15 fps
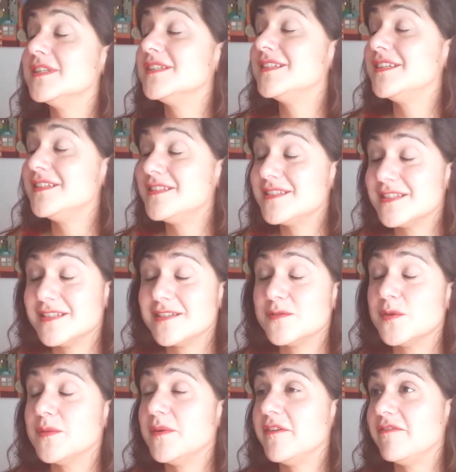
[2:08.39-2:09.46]
distance
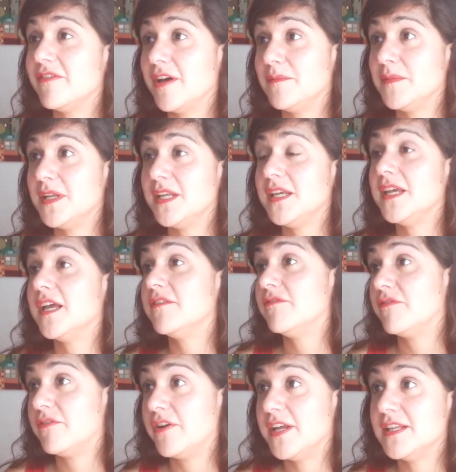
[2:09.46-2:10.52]
with my family and
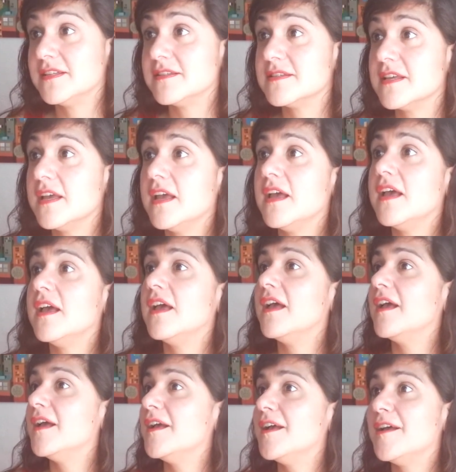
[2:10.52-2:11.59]
friends,
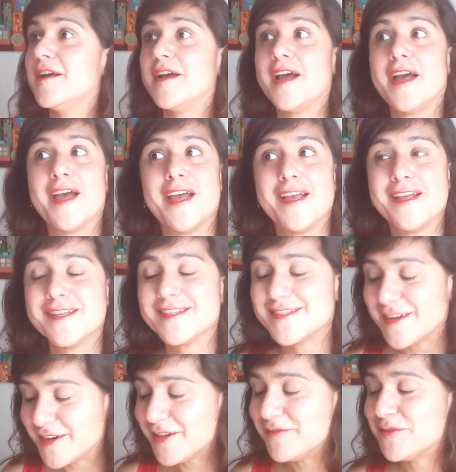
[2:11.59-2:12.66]

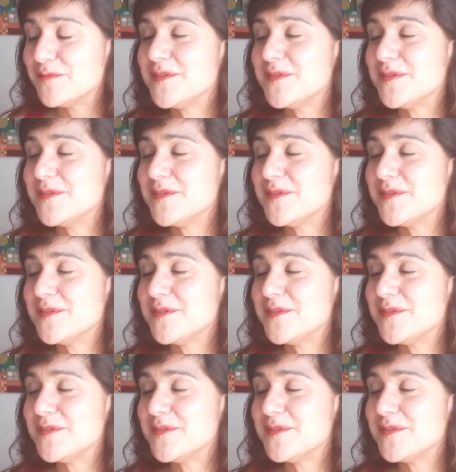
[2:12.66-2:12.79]
starting from